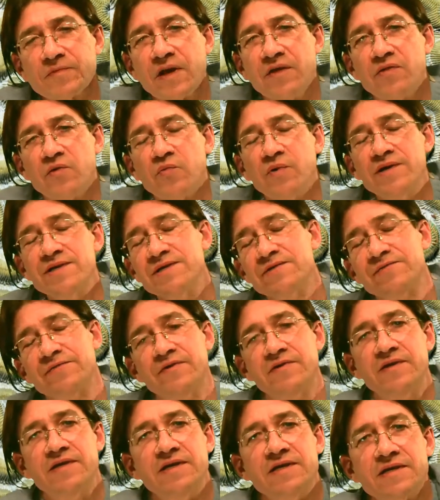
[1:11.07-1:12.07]
And the reason
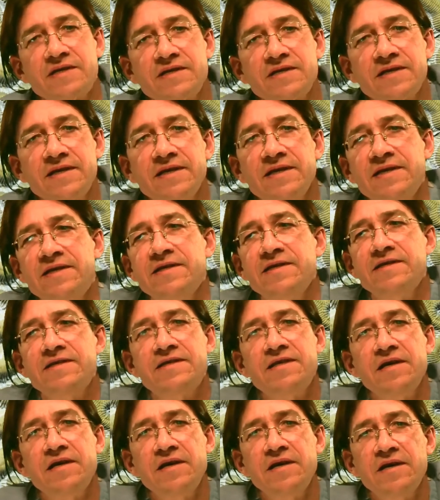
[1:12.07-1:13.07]
for this
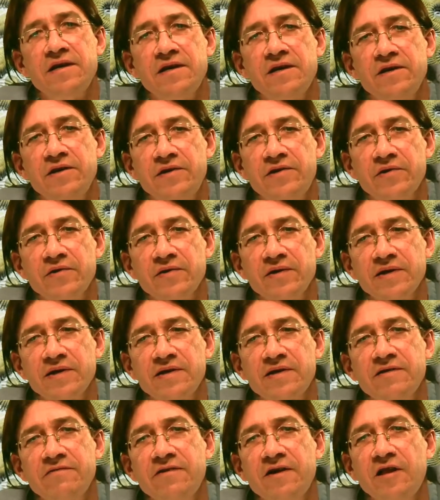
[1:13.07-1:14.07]
is
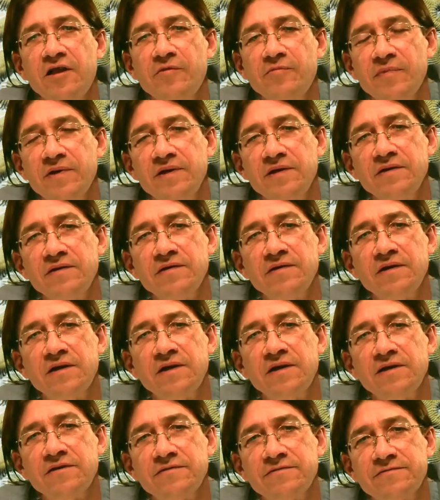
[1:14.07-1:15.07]
during development
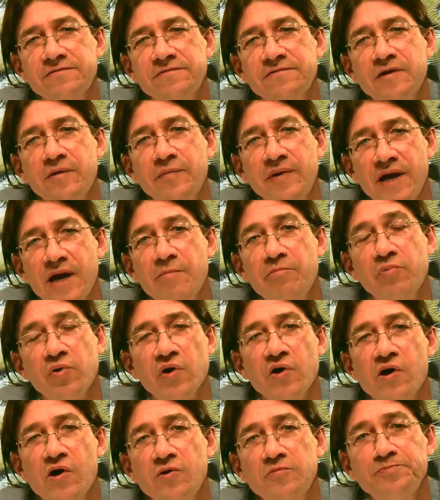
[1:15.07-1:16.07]
from an
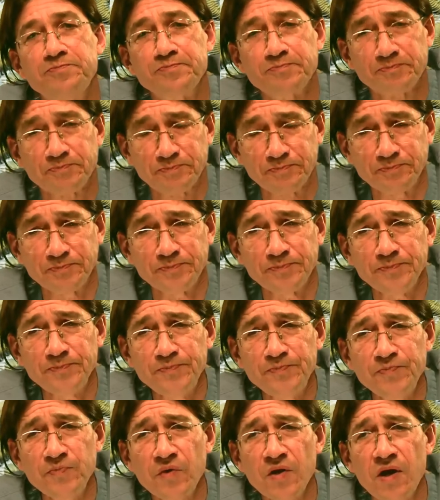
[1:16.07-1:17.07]
embryo,
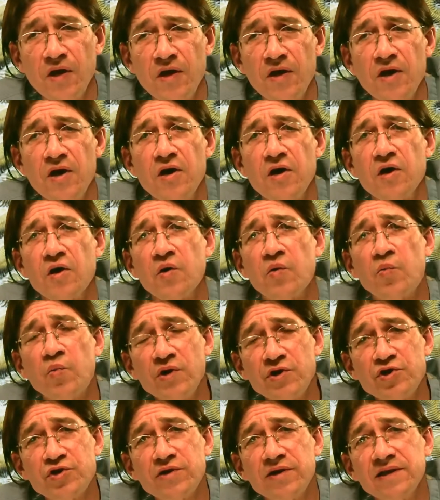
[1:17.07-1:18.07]

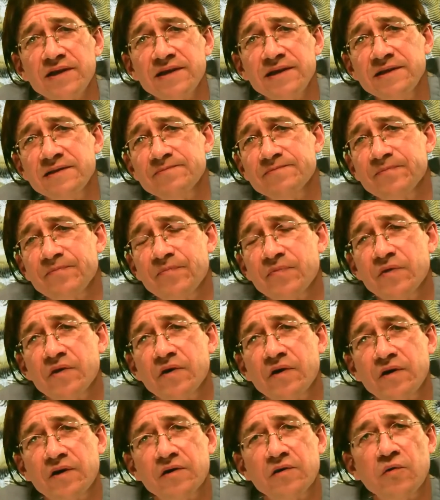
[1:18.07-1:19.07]
originally
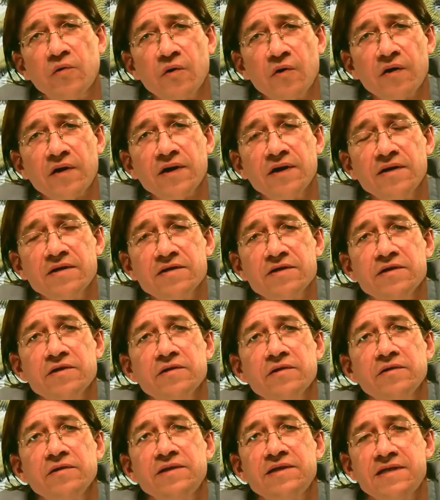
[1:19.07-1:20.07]
our organs,
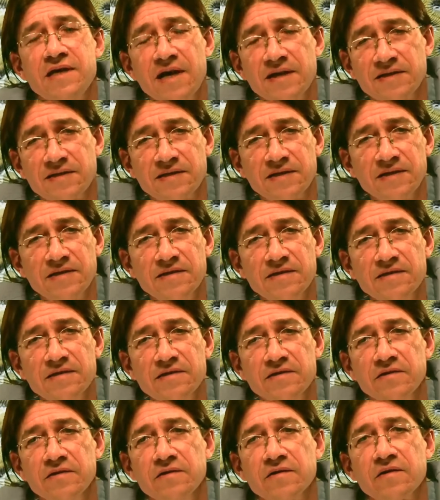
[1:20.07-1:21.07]
your
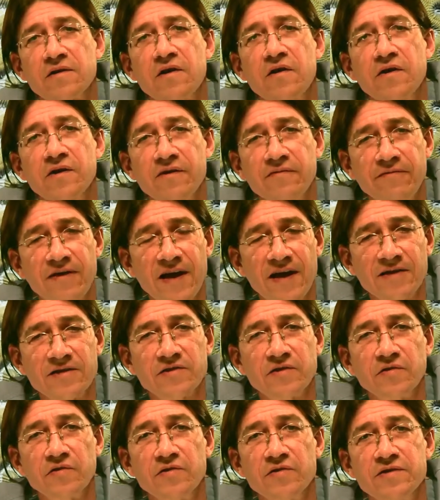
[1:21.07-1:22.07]
intestines, your
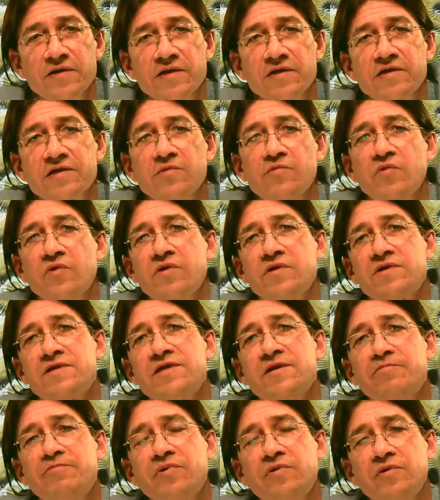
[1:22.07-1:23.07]
cardiovascular system were
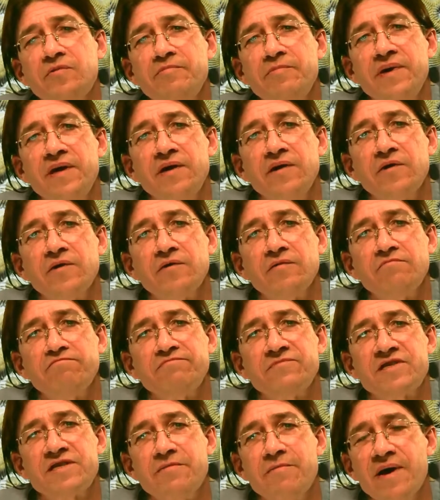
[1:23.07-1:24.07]
simple, mere
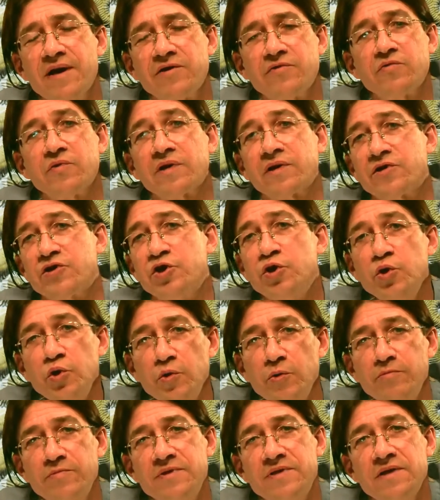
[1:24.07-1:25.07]
symmetric
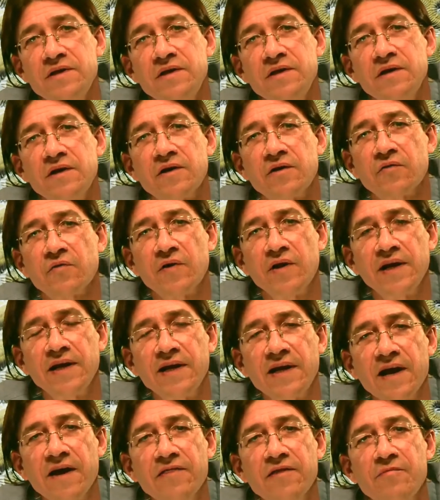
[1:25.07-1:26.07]
tubes
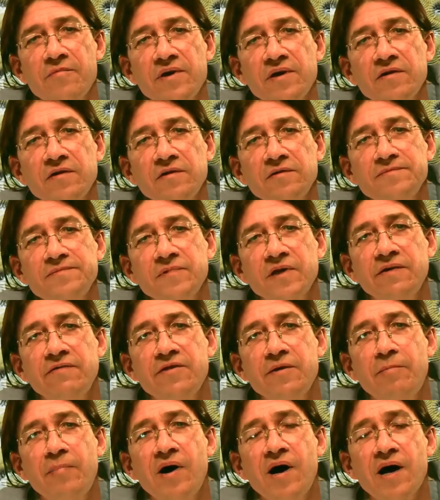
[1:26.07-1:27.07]
running down the middle of
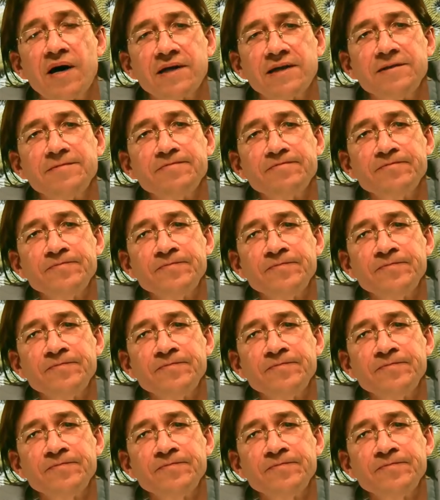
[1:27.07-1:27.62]
the body.